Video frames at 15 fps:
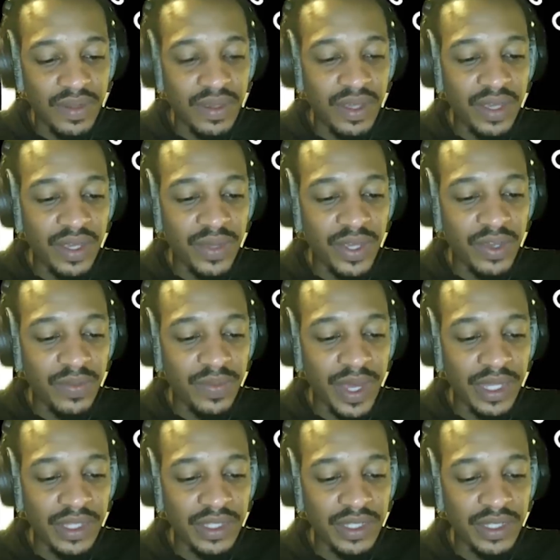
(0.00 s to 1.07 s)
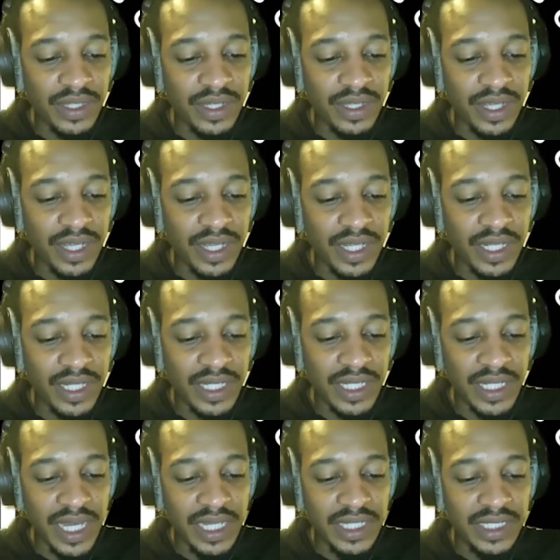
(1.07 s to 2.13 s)
Can we go back to
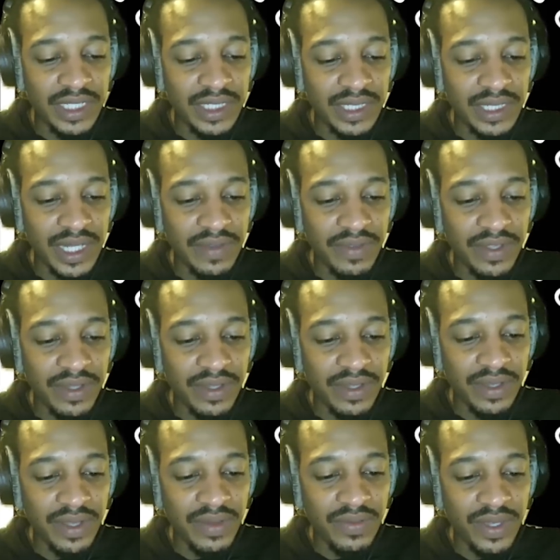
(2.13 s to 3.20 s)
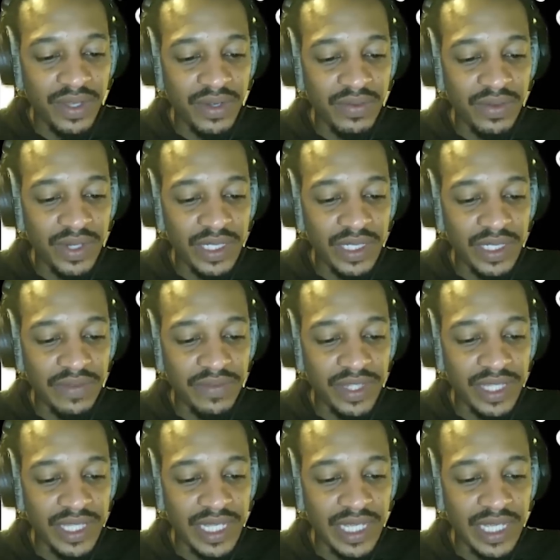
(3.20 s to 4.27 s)
Ecclesiastes seven, and we're going to read
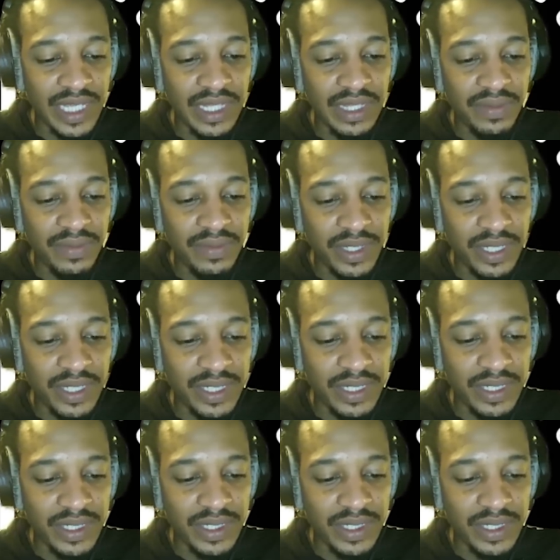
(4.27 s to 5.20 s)
seventeen, please?